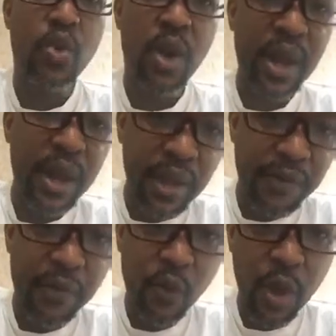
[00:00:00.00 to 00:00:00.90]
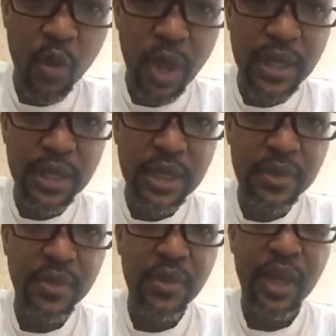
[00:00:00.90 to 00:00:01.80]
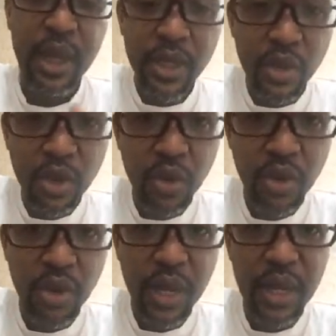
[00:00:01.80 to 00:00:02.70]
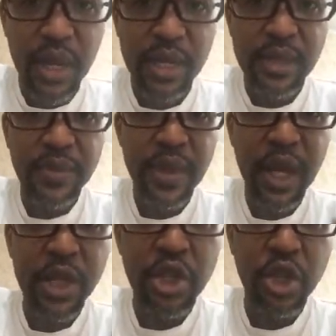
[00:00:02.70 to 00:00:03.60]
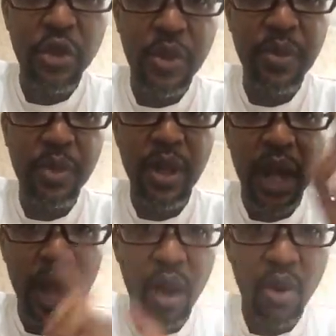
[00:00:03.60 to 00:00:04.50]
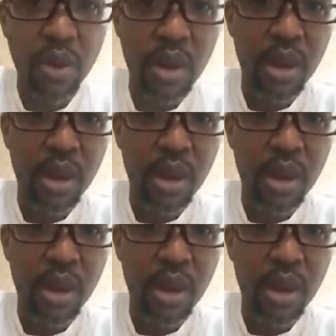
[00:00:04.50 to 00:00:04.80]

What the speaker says: What if we went into the rural areas and showed people how